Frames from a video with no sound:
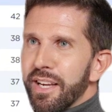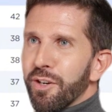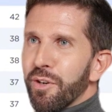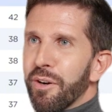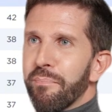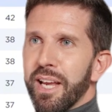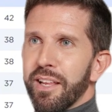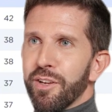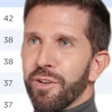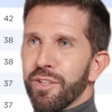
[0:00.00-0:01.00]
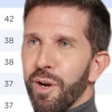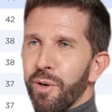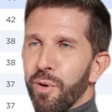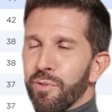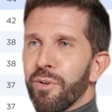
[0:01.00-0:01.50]
your competitors are
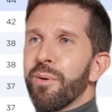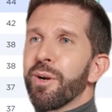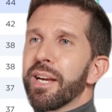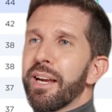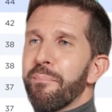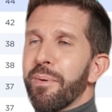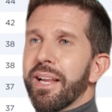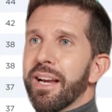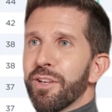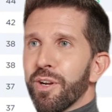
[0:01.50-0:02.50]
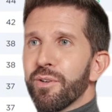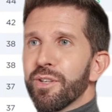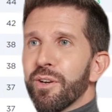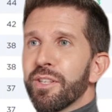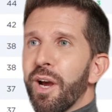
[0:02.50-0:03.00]
overlooking, but that
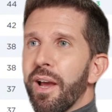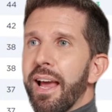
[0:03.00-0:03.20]
users are